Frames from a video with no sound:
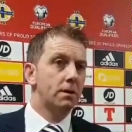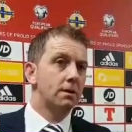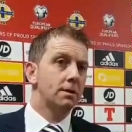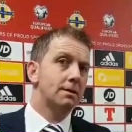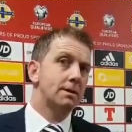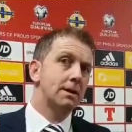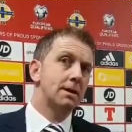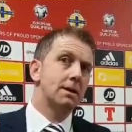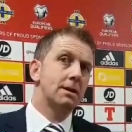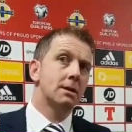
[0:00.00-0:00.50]
and
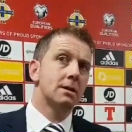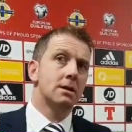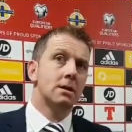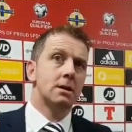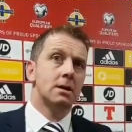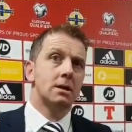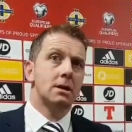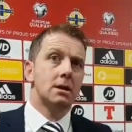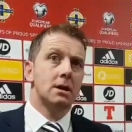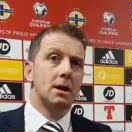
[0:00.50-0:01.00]
I think
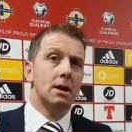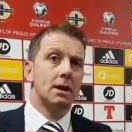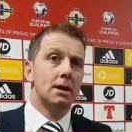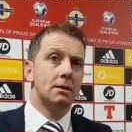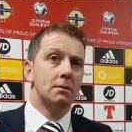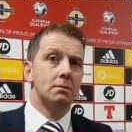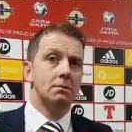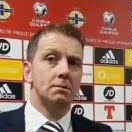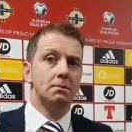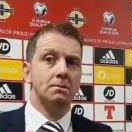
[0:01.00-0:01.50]

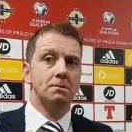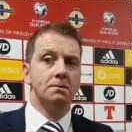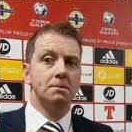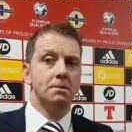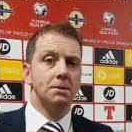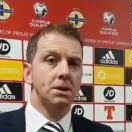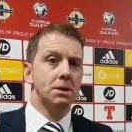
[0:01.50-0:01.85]
um,